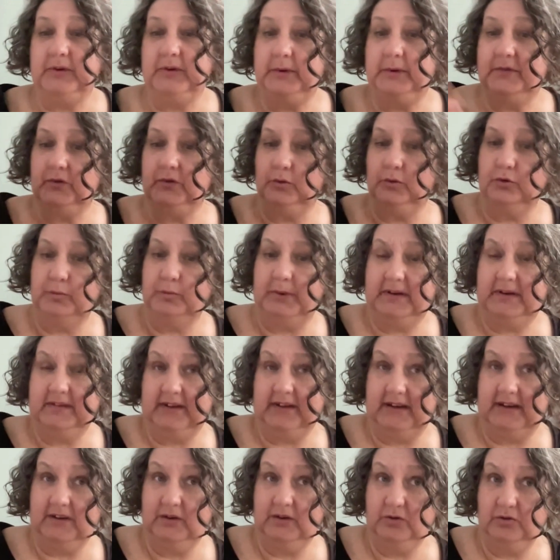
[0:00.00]
So we've talked about
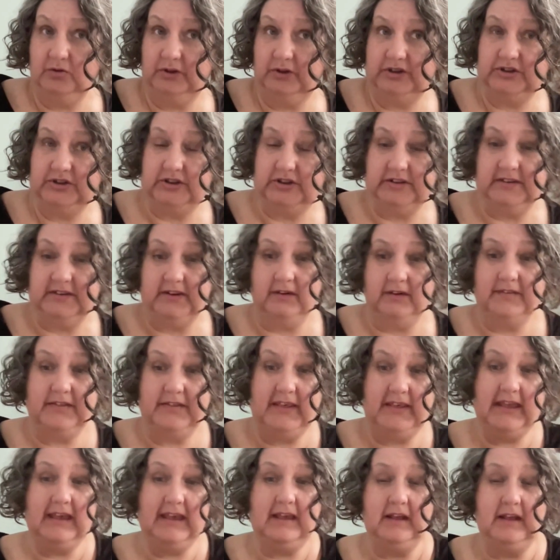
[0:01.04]
our nutrition. So
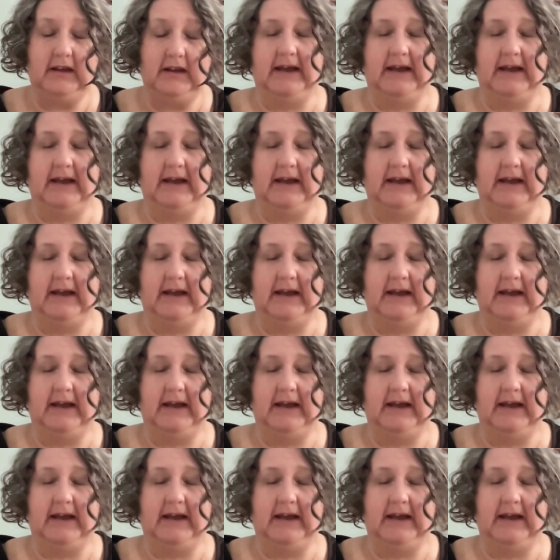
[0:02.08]
think